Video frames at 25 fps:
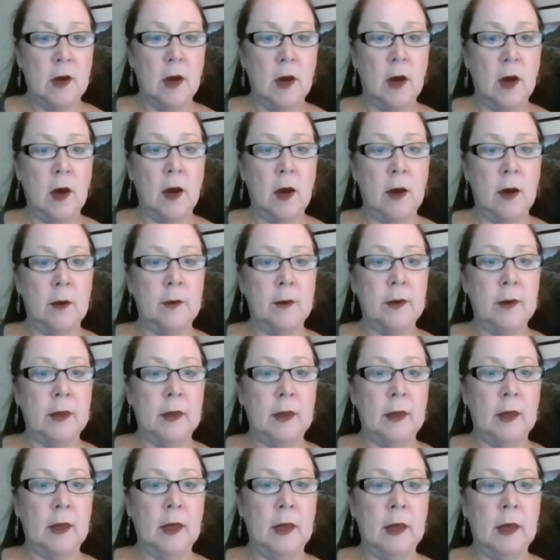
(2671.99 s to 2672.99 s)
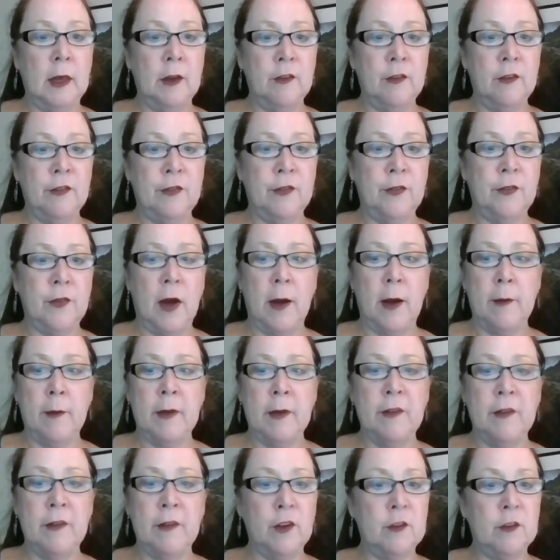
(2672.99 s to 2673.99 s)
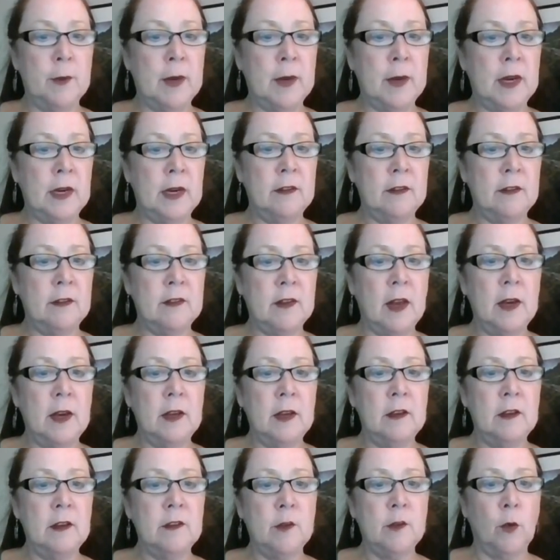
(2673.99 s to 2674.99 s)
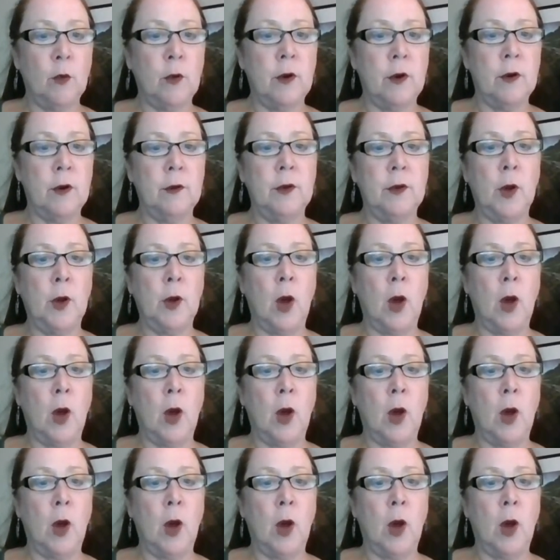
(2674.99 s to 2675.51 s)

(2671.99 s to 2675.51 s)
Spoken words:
if there's been any studies or